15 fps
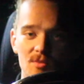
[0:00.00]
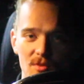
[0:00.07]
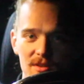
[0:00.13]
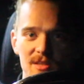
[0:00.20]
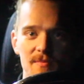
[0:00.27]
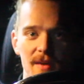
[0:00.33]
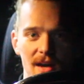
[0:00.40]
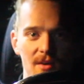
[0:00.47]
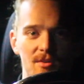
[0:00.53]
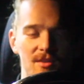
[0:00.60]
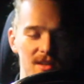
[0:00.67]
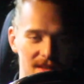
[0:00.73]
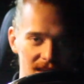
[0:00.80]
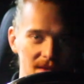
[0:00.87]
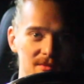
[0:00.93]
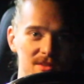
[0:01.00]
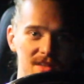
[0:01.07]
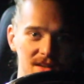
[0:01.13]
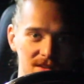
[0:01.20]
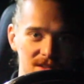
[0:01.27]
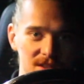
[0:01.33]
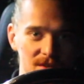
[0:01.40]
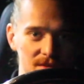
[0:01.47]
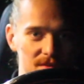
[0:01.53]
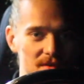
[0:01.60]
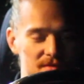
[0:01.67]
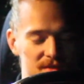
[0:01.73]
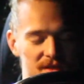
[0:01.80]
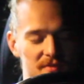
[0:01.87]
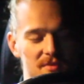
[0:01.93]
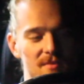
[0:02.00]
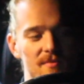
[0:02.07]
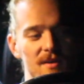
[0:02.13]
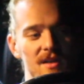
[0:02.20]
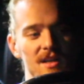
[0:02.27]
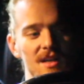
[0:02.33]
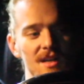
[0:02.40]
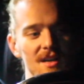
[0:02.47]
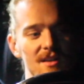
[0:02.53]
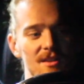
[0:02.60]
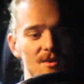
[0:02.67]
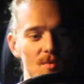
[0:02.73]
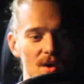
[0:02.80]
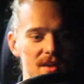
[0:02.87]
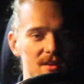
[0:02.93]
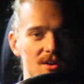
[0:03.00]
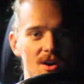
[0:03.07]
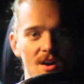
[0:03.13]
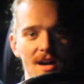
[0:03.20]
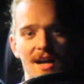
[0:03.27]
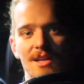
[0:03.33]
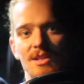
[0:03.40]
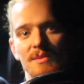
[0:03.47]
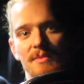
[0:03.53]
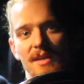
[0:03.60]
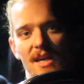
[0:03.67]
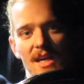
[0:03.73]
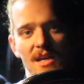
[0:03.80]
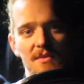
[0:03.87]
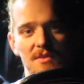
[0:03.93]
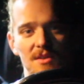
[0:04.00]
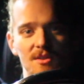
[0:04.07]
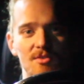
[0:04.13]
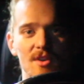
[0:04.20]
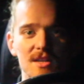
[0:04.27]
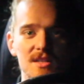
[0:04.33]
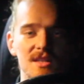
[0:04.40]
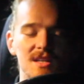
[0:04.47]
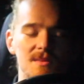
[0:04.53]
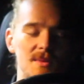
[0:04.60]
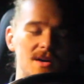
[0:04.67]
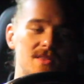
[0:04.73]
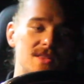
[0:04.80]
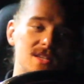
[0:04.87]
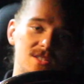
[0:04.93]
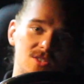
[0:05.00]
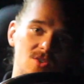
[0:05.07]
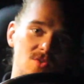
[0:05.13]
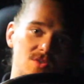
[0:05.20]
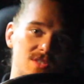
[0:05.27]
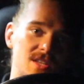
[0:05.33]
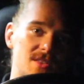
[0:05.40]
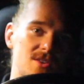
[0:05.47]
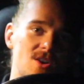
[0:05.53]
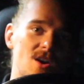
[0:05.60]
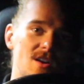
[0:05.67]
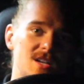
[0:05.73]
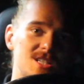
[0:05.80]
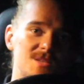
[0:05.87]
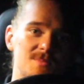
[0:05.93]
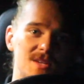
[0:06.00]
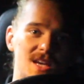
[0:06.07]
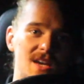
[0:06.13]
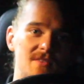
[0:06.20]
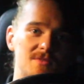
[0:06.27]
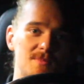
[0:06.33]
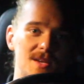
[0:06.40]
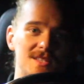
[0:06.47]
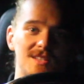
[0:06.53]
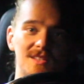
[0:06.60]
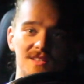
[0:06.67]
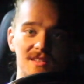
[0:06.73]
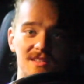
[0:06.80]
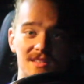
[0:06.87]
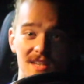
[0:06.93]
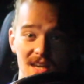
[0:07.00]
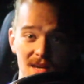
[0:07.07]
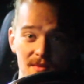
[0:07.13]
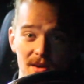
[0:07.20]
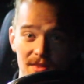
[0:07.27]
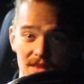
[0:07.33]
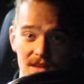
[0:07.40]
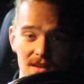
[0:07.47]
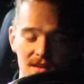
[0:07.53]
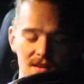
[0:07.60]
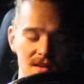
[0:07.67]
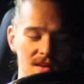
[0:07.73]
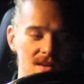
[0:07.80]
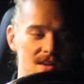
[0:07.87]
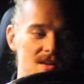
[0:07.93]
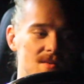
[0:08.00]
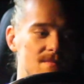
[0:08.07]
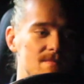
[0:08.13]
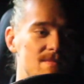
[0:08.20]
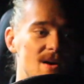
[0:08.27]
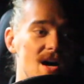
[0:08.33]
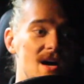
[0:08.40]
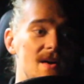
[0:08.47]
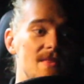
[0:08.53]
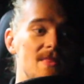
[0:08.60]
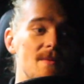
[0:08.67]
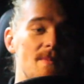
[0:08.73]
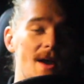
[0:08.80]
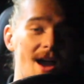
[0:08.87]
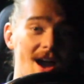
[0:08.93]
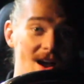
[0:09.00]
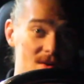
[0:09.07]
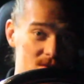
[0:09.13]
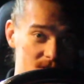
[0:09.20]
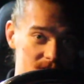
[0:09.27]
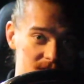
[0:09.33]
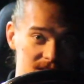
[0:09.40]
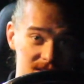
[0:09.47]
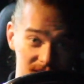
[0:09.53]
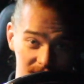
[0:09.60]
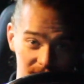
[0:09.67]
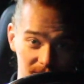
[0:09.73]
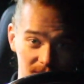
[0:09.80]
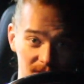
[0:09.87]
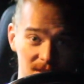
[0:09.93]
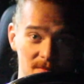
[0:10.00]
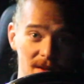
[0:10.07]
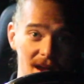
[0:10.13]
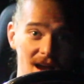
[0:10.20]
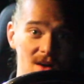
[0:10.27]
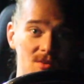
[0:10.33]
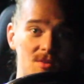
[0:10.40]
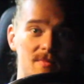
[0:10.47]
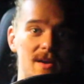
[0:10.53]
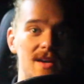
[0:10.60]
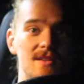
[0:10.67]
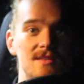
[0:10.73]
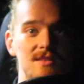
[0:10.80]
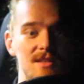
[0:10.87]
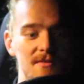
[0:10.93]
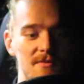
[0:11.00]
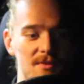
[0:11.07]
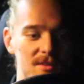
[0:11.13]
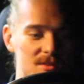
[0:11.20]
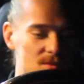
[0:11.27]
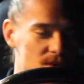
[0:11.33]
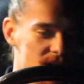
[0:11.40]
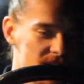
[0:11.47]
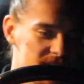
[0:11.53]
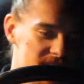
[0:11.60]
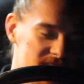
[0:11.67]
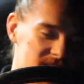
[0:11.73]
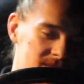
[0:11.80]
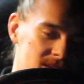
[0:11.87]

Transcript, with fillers: course the power like that was there too and that was different but the way the car actually behaved and the crazy thing about this tune is that the car actually behaves basically the same I think but the power is different. The power band is different. The way that